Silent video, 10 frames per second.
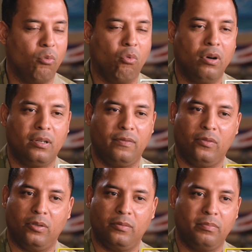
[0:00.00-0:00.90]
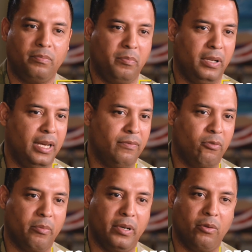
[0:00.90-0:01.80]
a wonderful
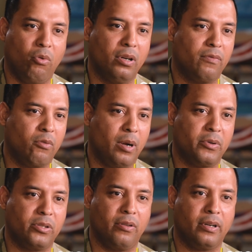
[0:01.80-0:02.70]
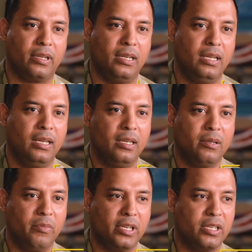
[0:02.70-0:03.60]
platform and a wonderful opportunity
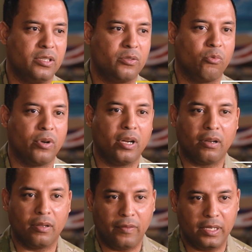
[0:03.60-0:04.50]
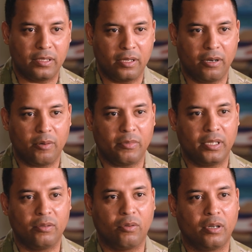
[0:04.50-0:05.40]
because we are the face of the
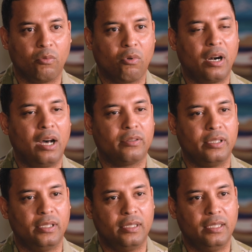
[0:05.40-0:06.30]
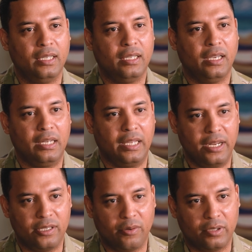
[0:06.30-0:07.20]
Army. We're, we're out there
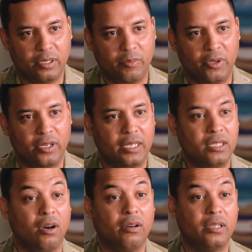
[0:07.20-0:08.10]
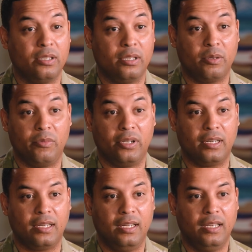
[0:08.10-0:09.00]
engaging with the community, talking to the
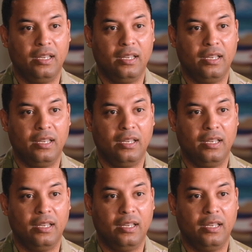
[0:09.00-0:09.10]
community,